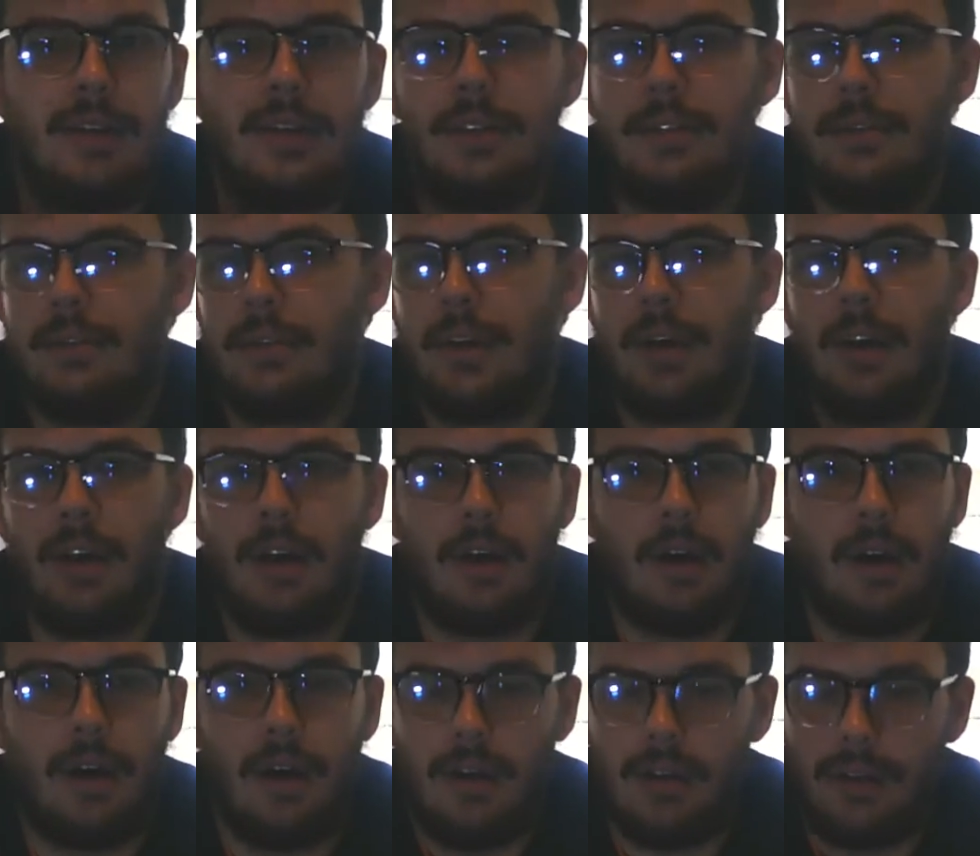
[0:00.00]

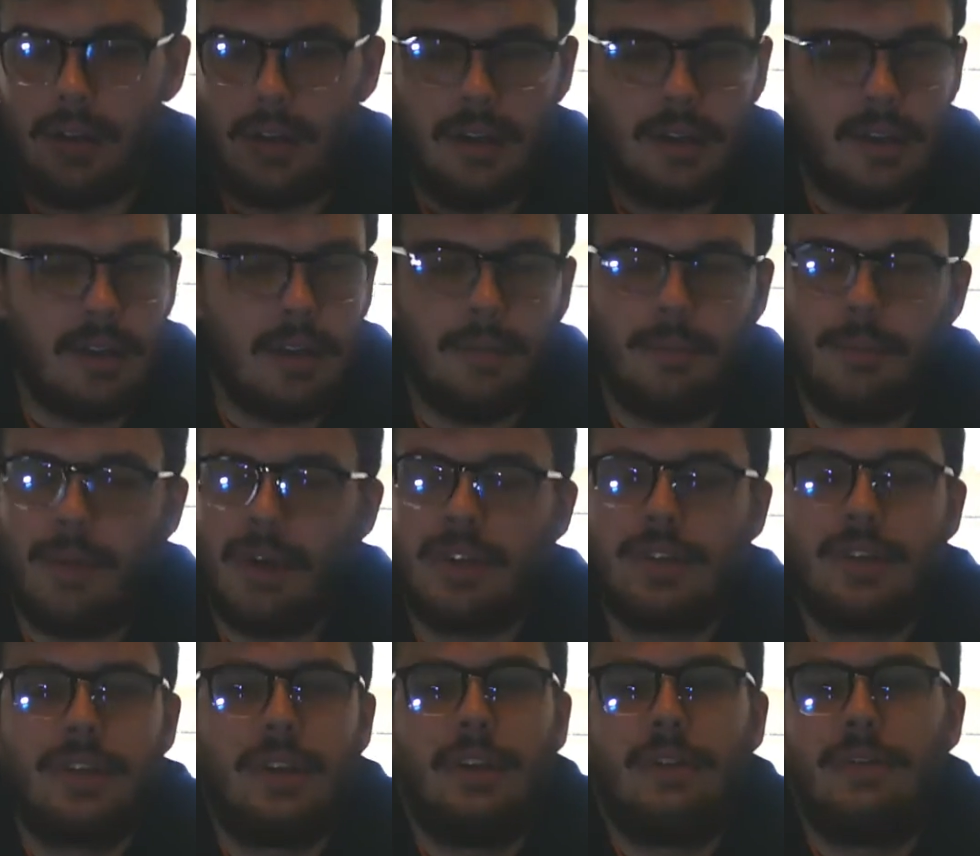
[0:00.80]
or a
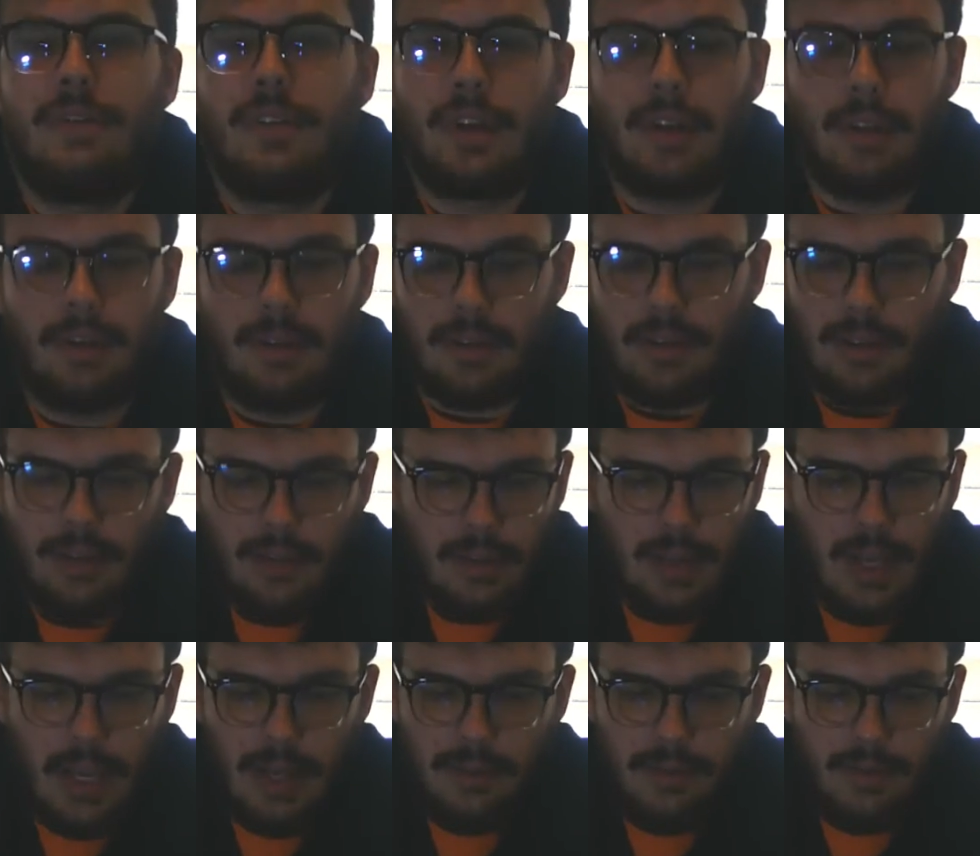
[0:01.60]
bunch of different
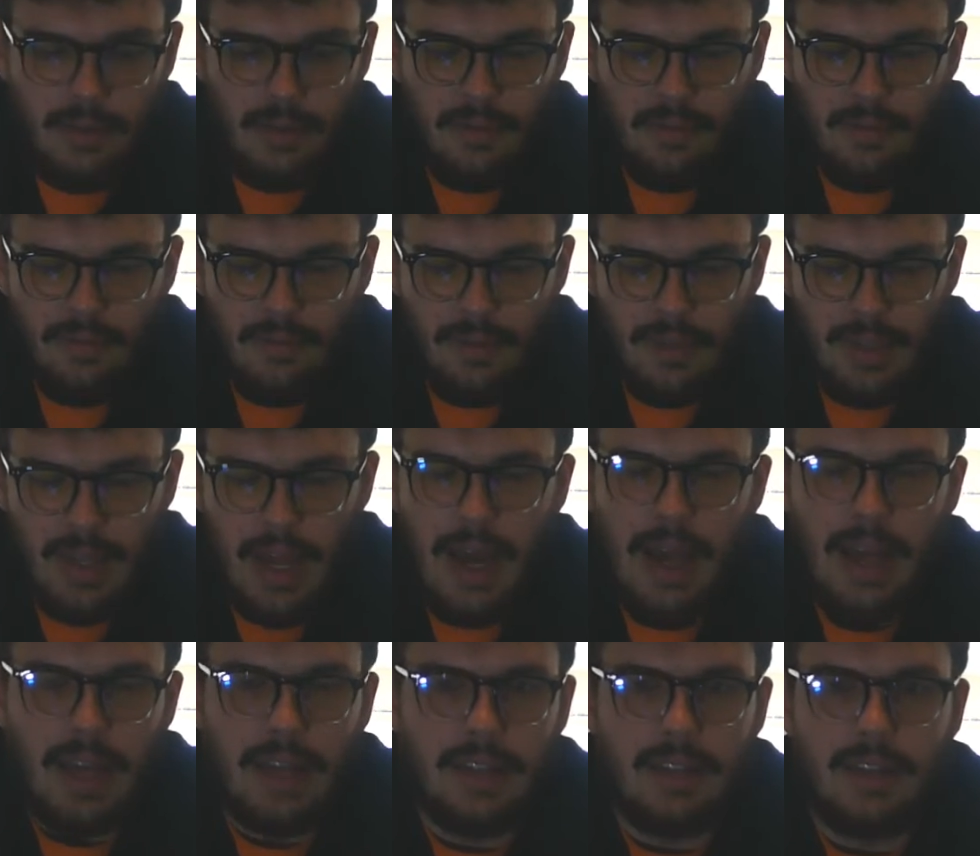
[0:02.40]
types of
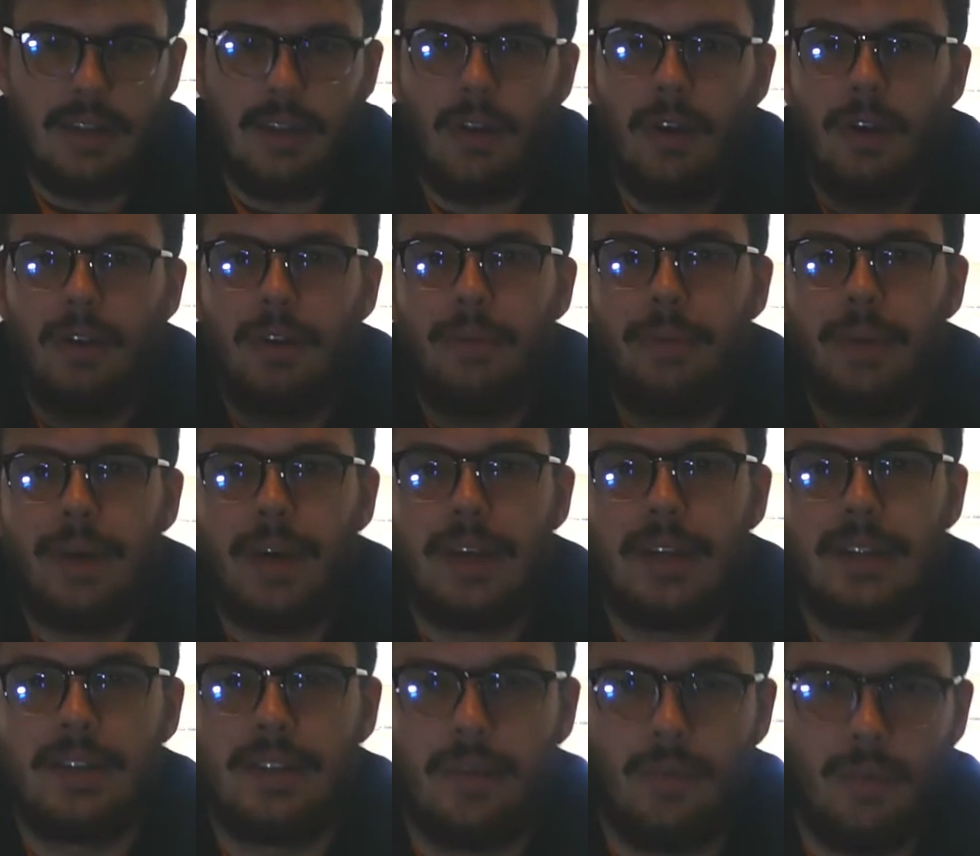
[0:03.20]
diets. It all
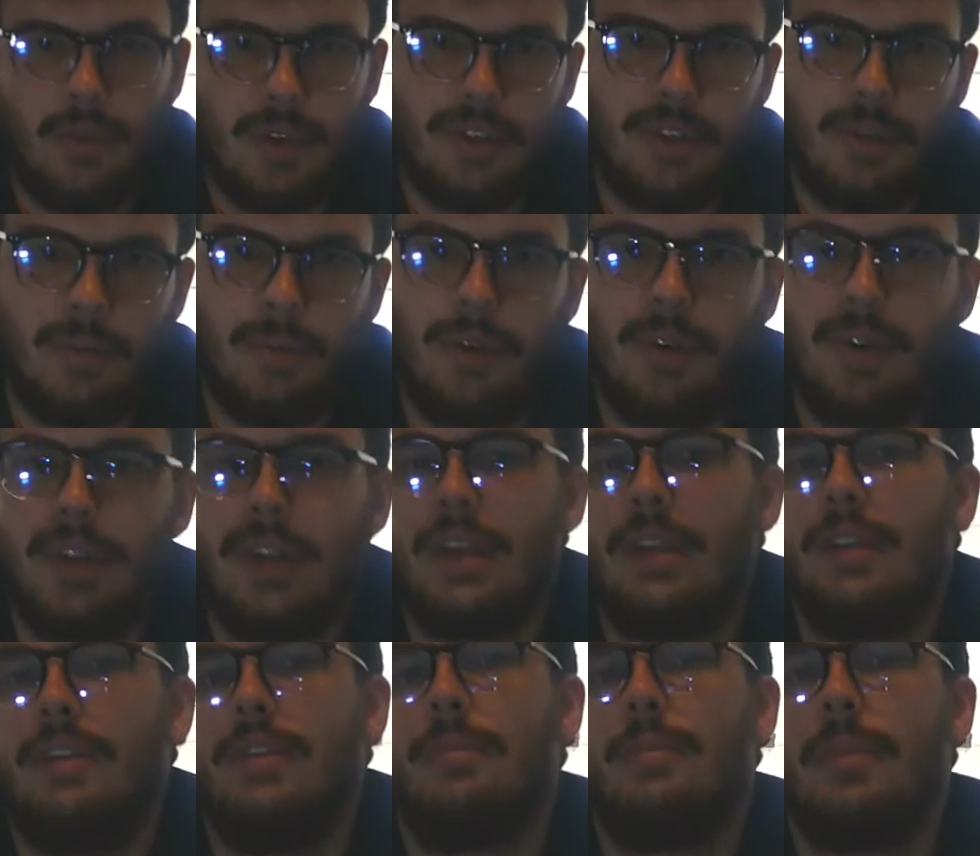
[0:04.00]
depends on what you're putting
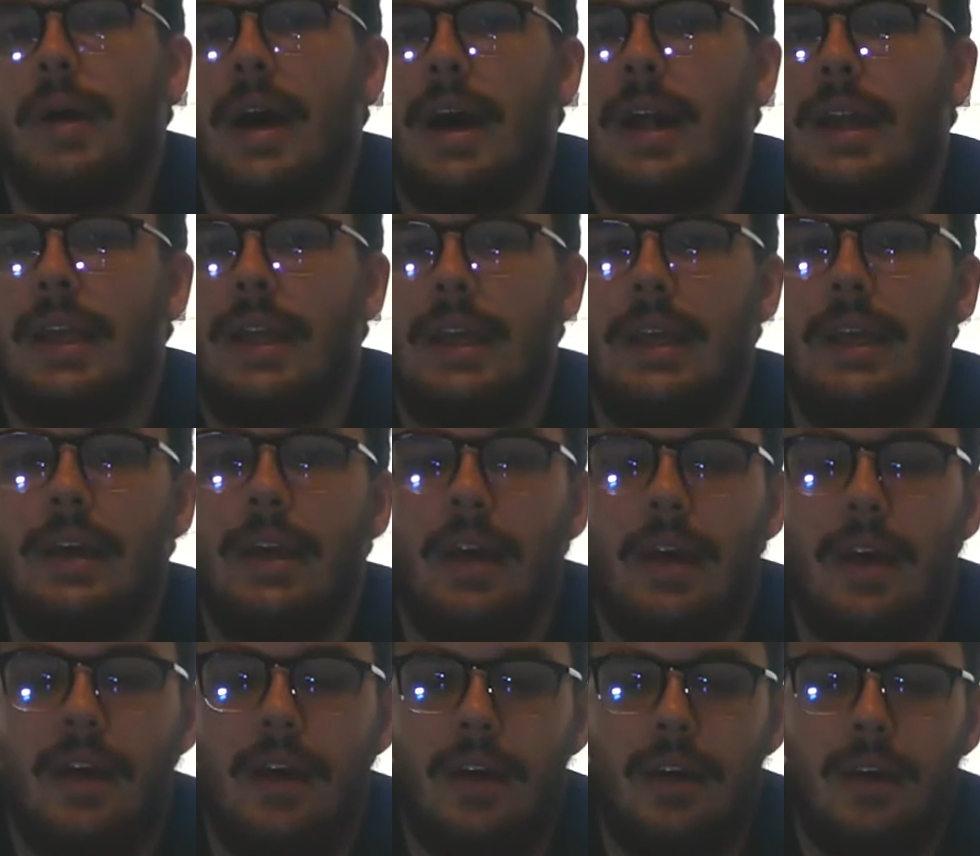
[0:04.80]
in your body
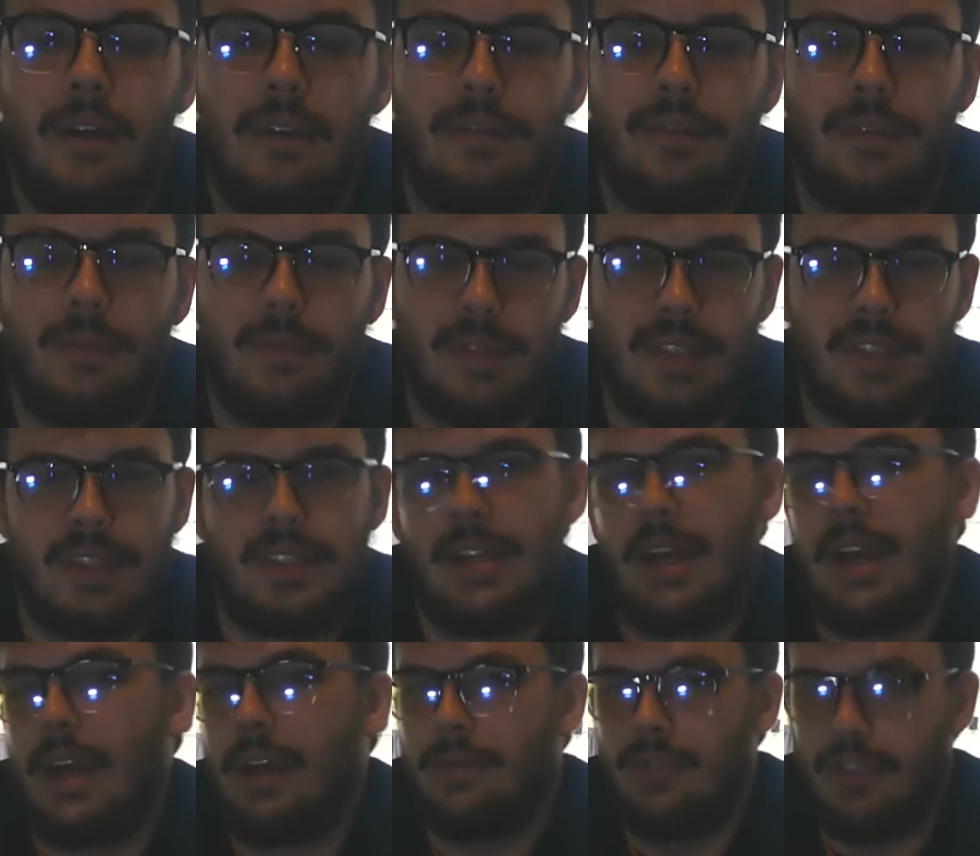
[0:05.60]
from this
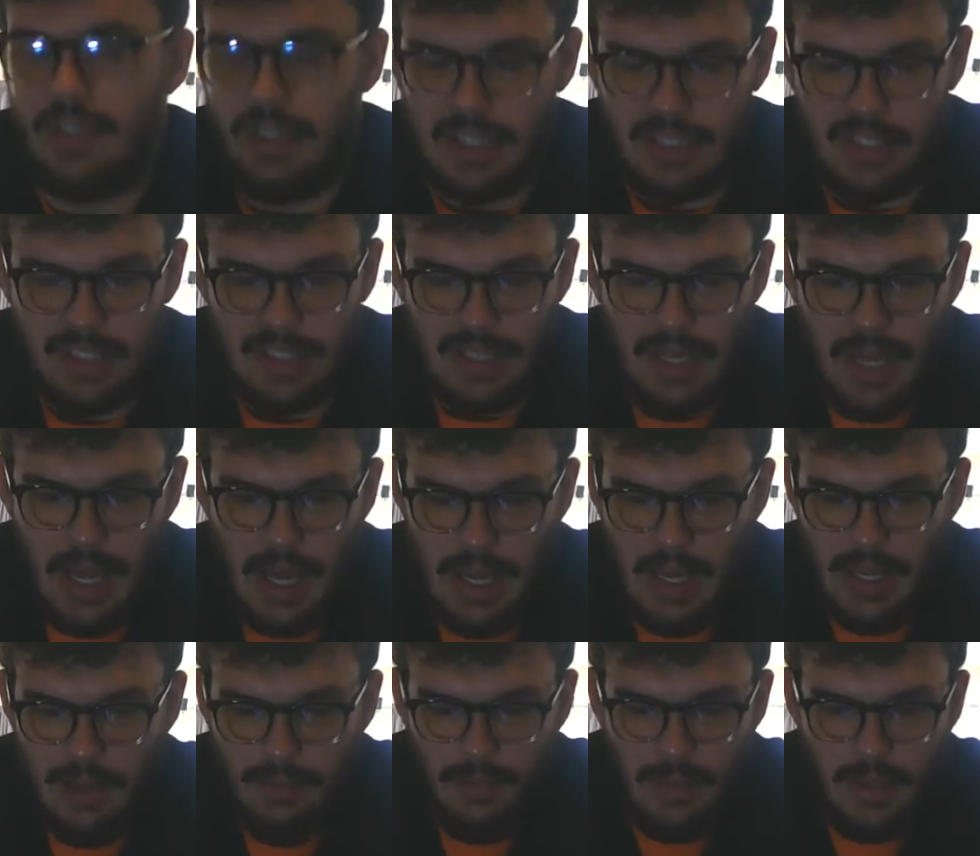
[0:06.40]
time to this
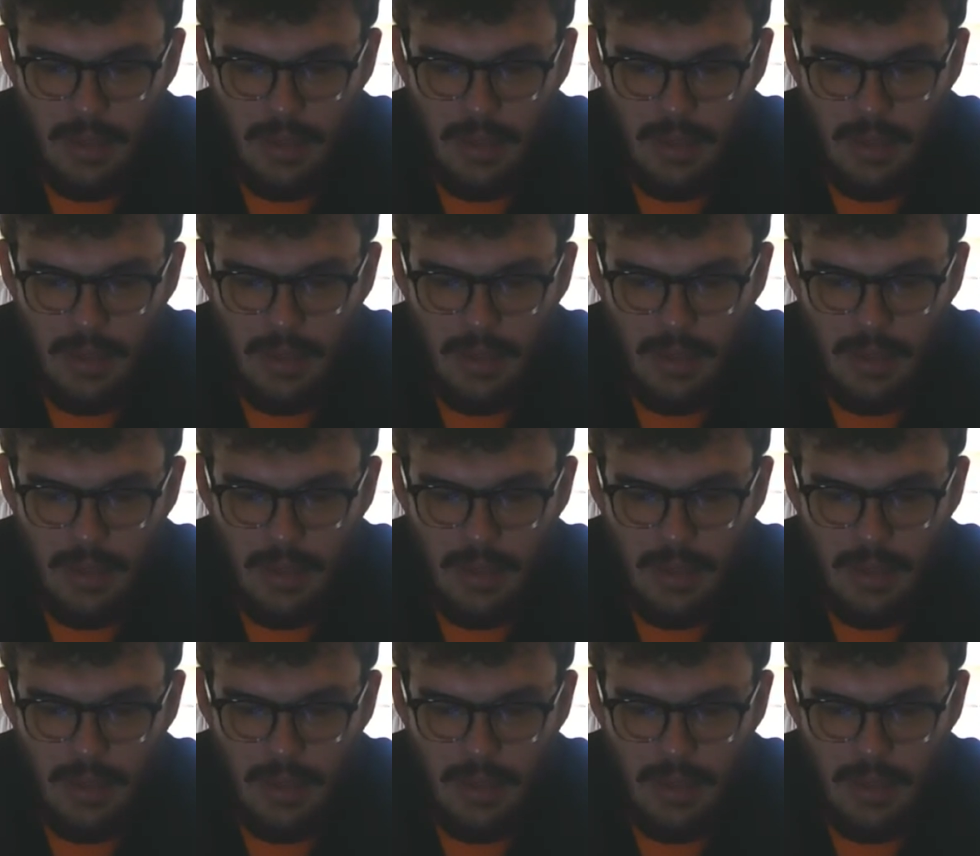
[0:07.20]
time.